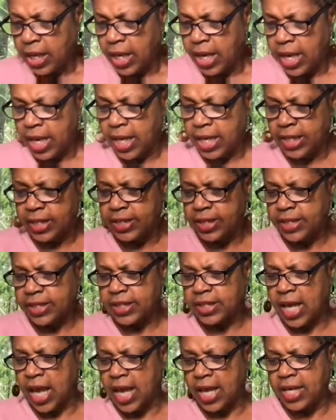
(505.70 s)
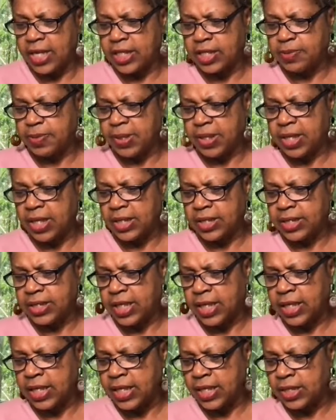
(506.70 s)
It is a science because
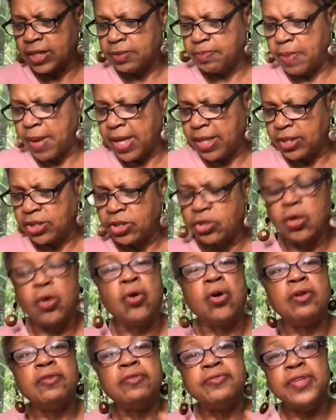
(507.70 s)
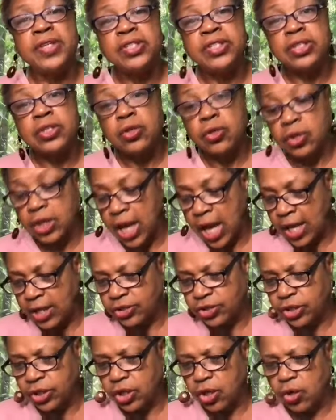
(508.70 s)
it is based on
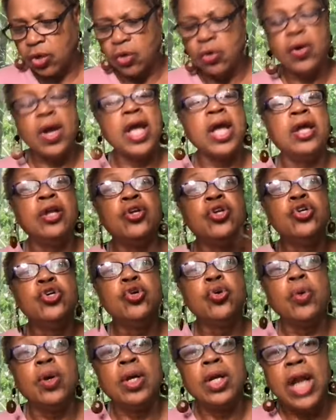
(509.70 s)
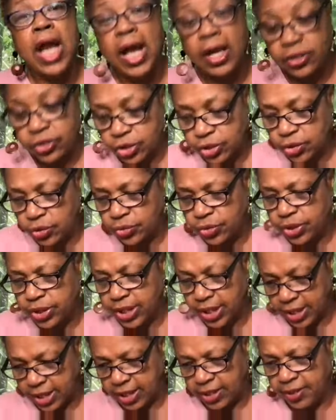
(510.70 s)
physiological and neurological
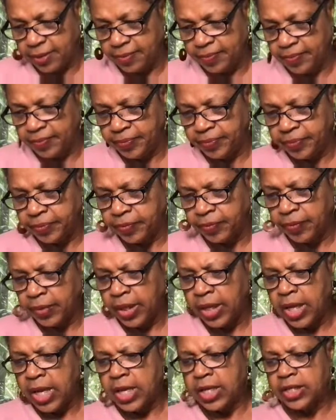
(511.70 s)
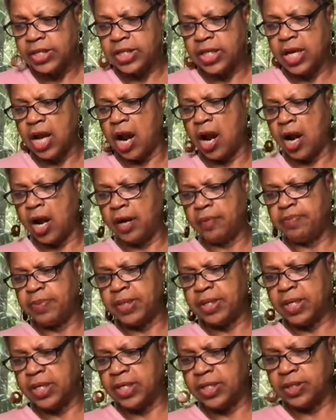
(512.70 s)
study. It is an art
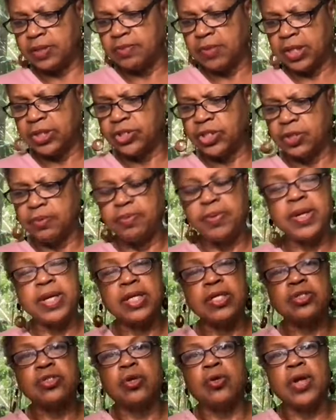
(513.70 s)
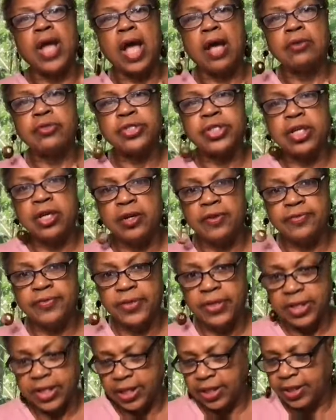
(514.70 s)
because much depends on how
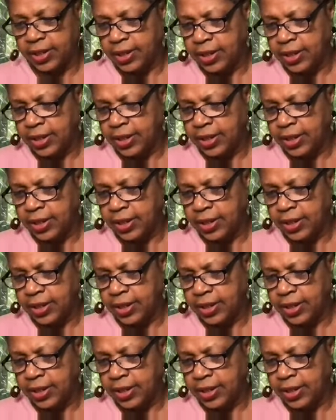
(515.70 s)
skillfully